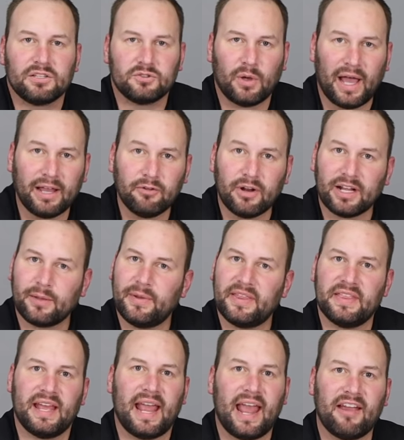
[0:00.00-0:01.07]
So I'd
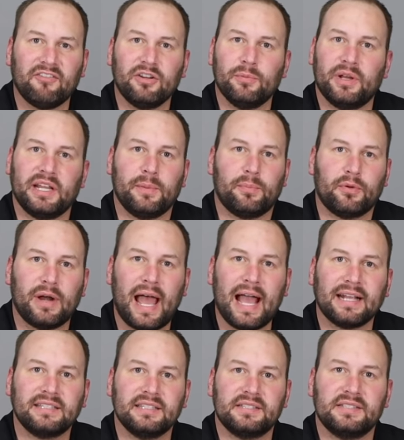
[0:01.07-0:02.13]
recommend that everybody
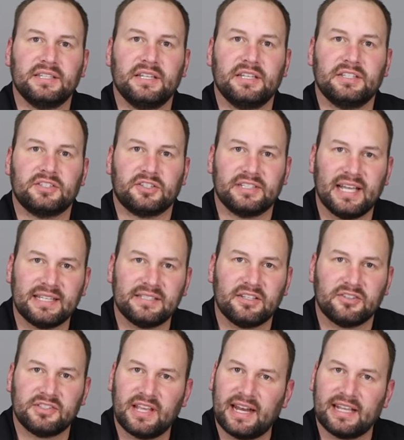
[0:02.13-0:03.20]
practices or tests
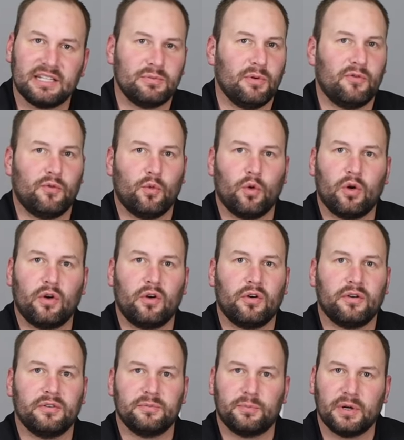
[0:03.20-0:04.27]
their settings before